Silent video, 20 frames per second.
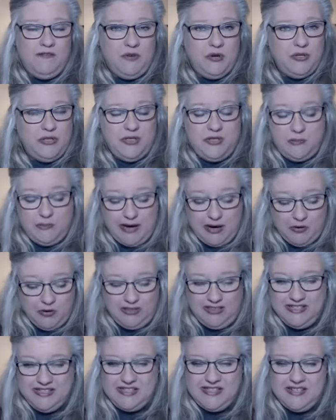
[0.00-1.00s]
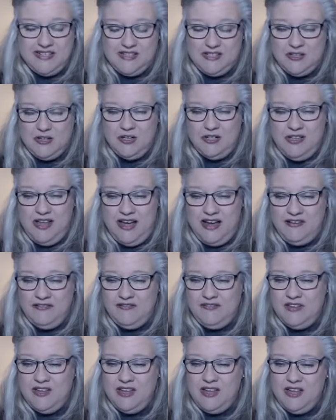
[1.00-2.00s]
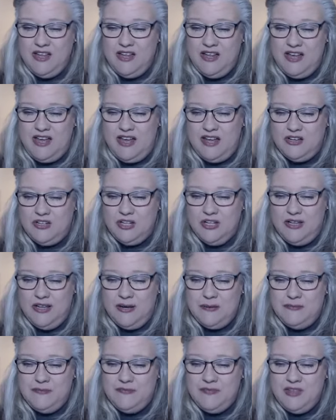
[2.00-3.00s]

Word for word: versus powerlessness in your life, Angela.